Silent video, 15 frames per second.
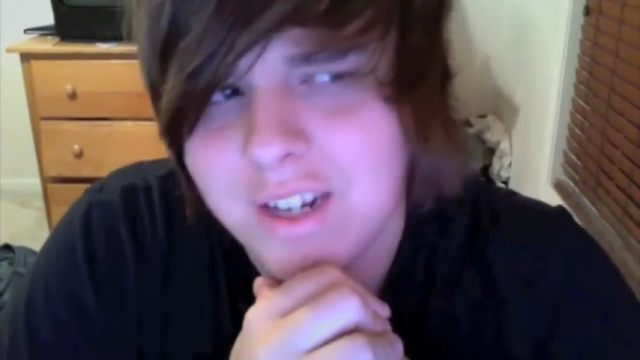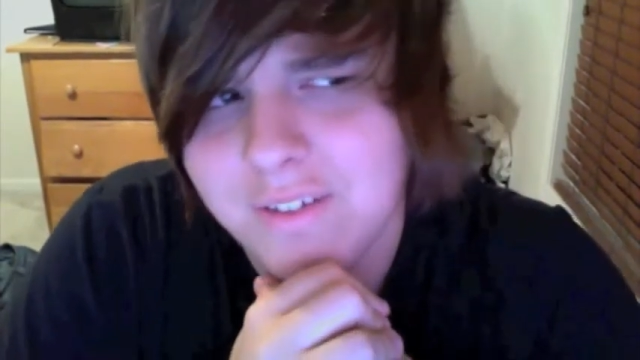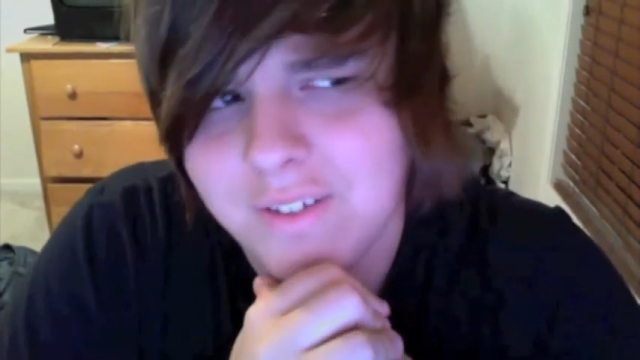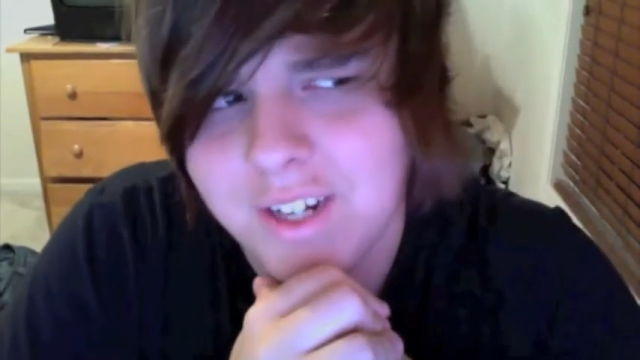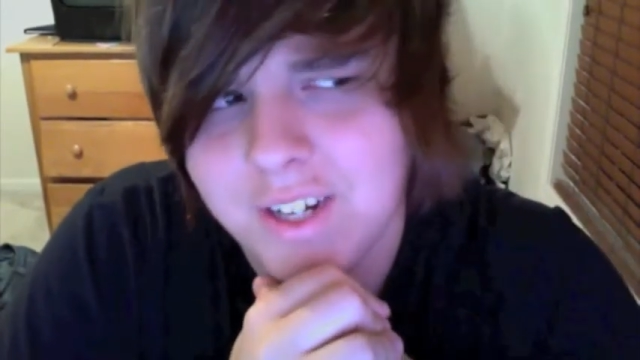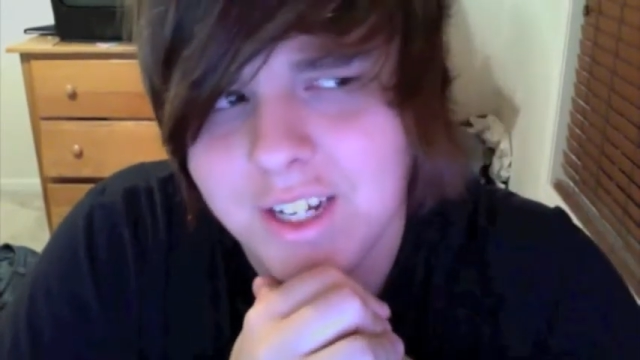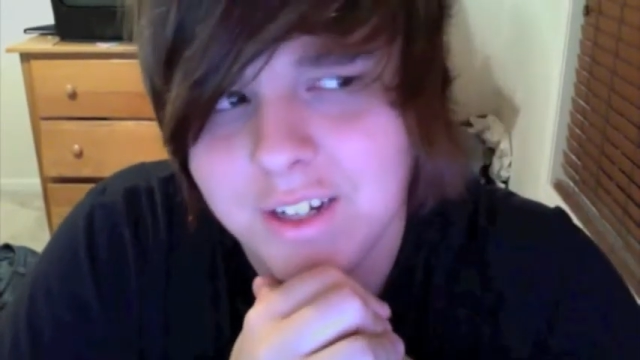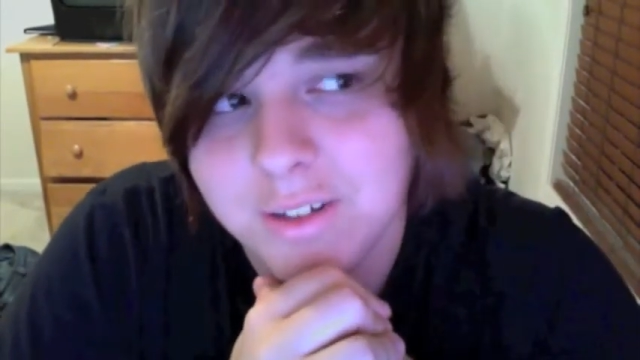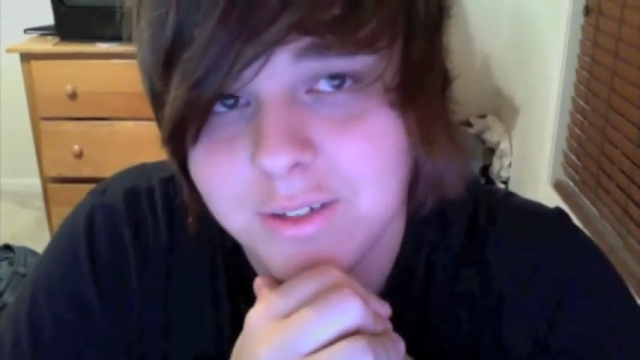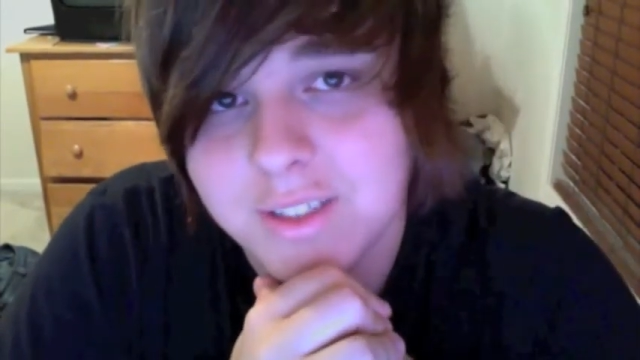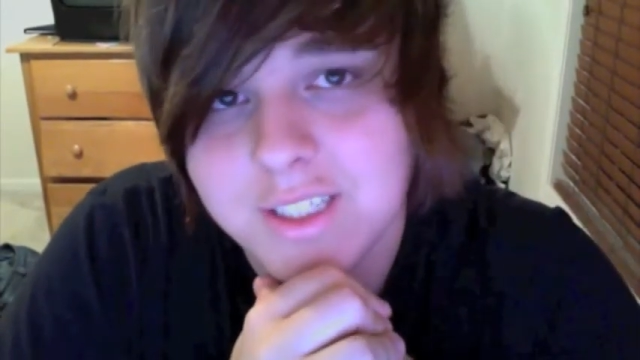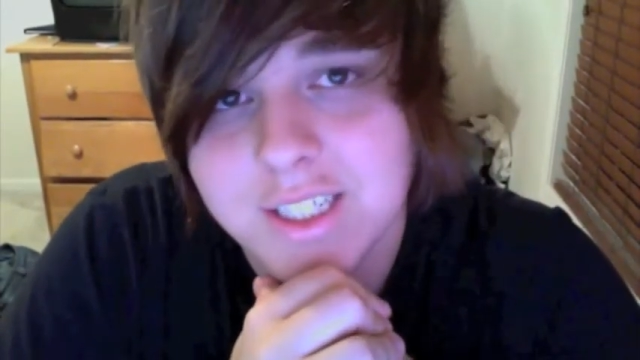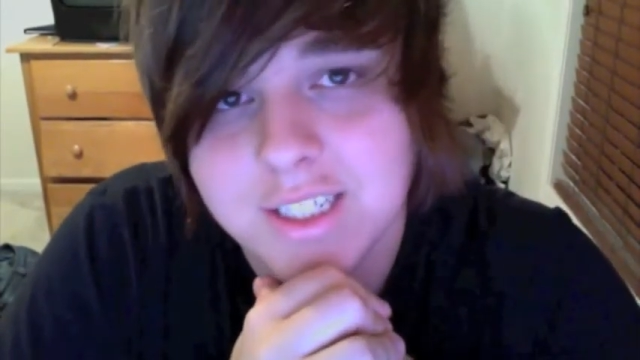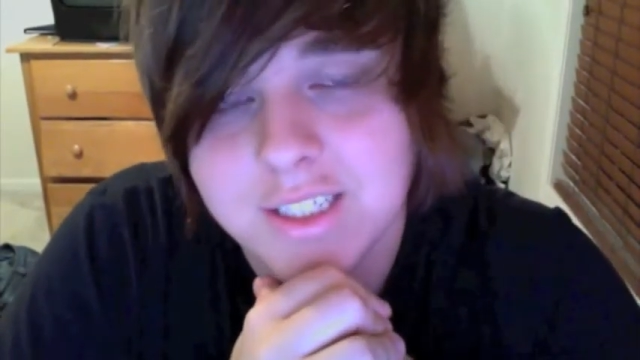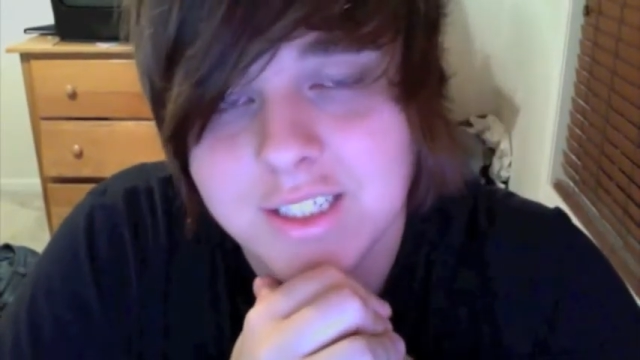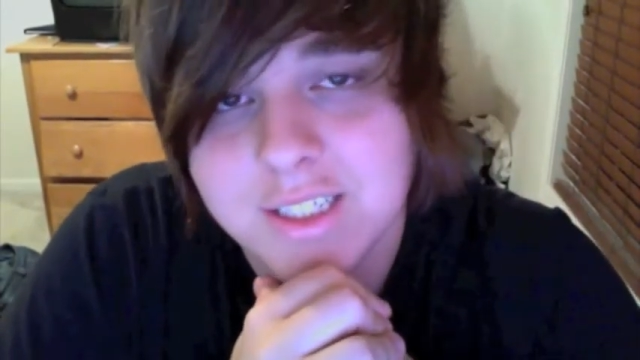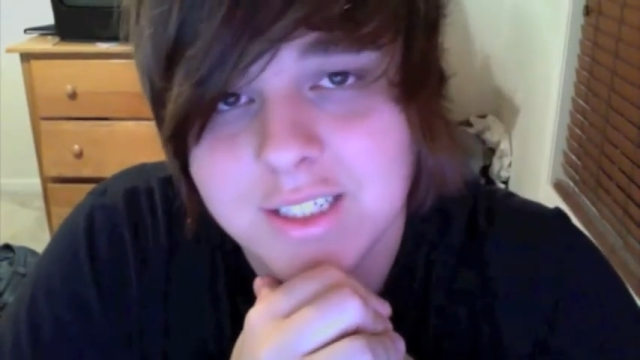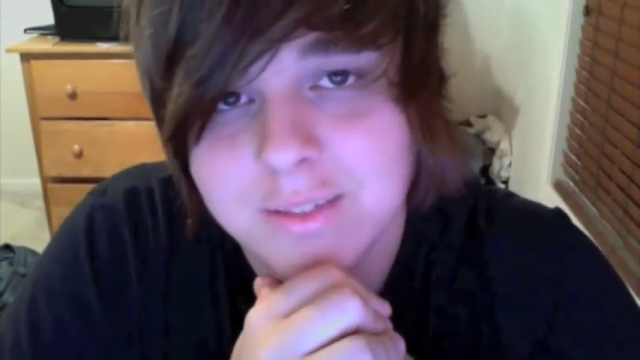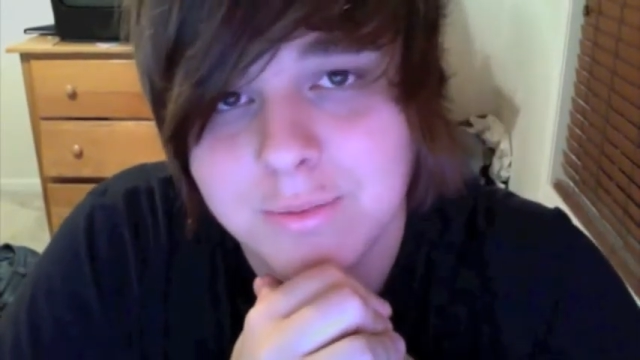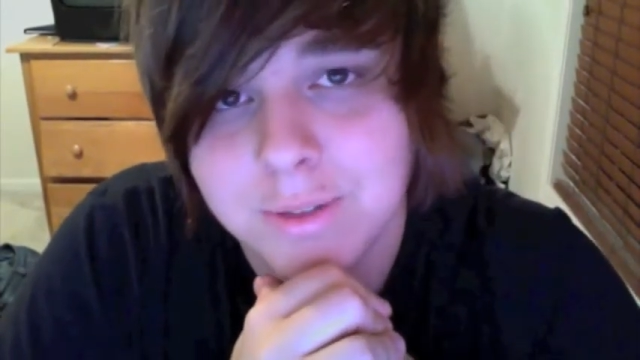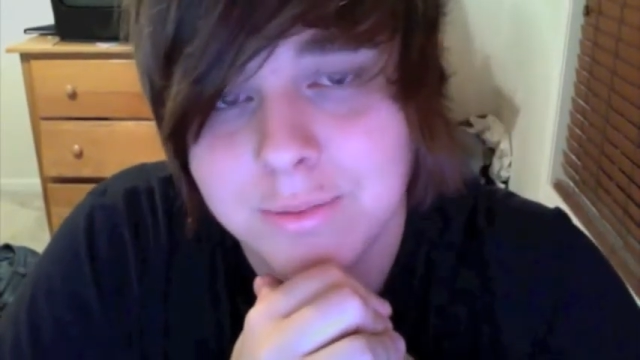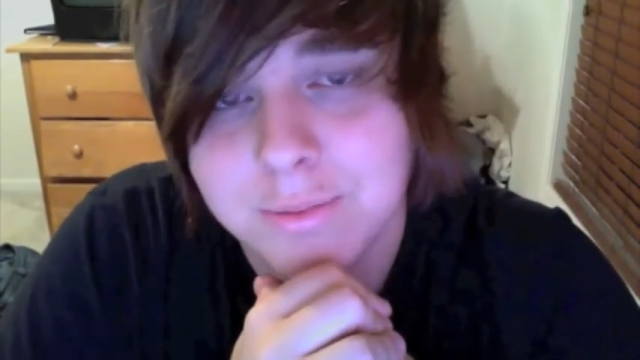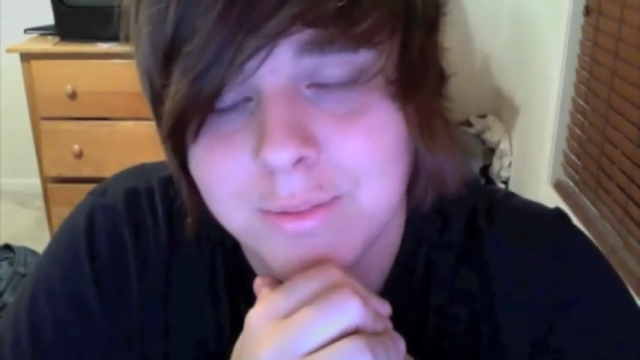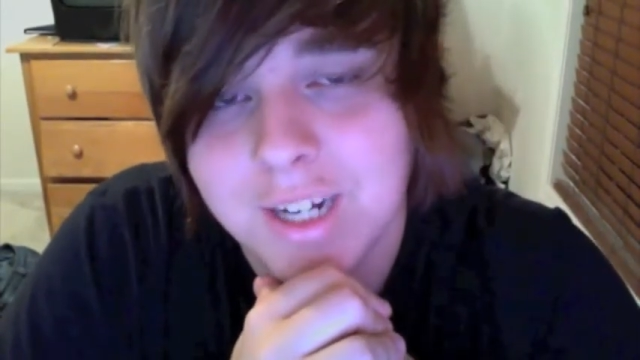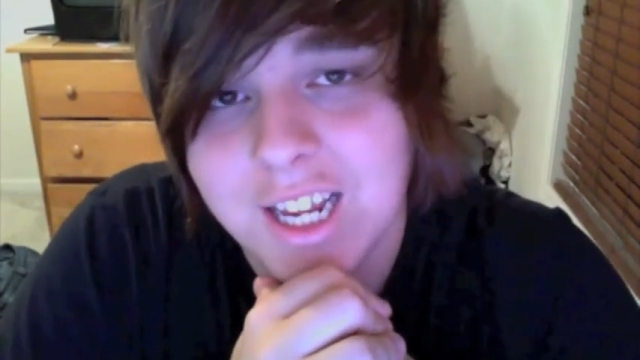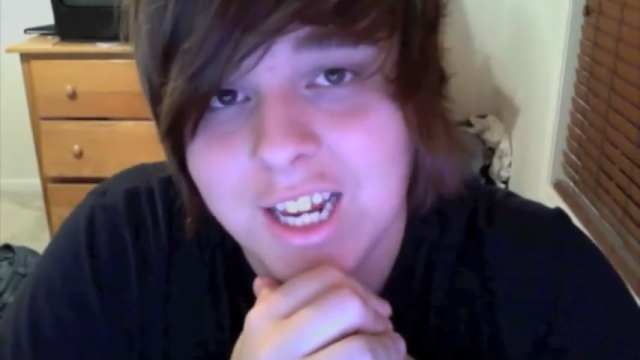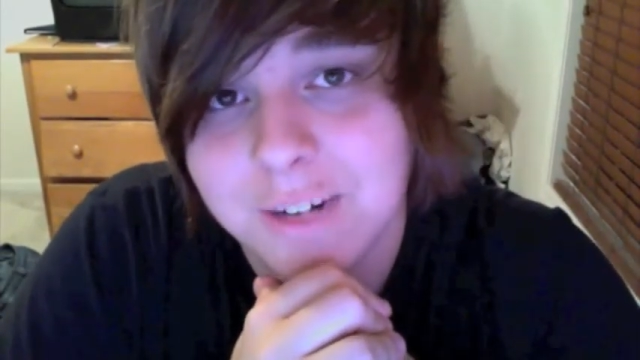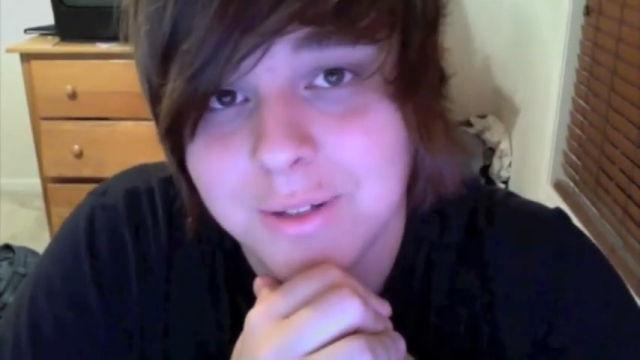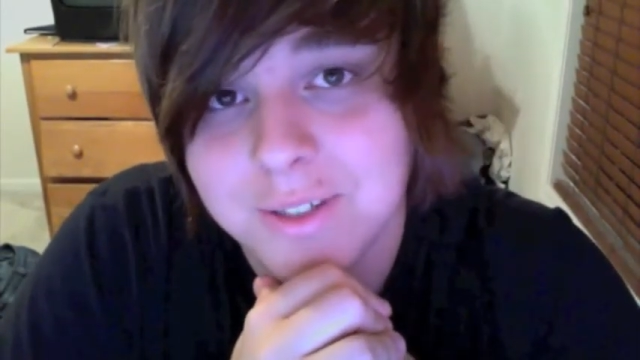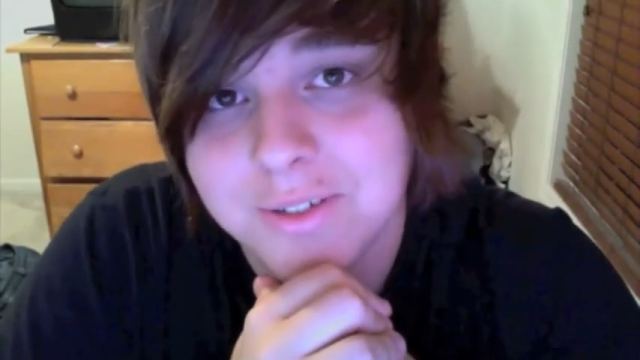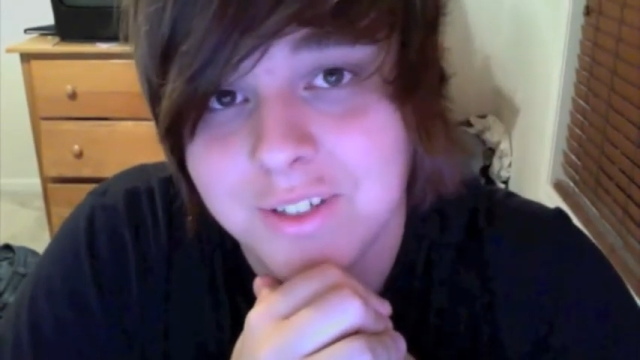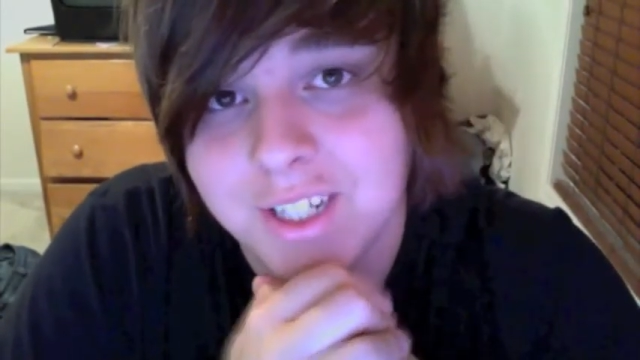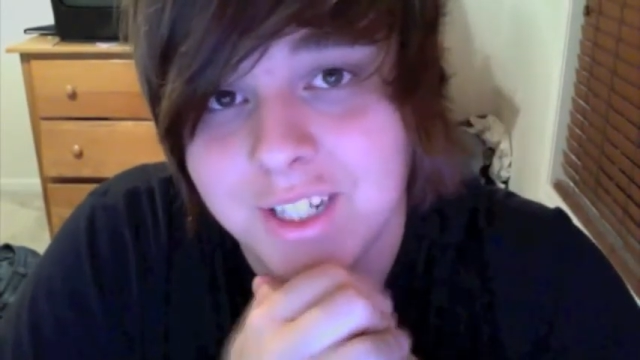video since when my hair was really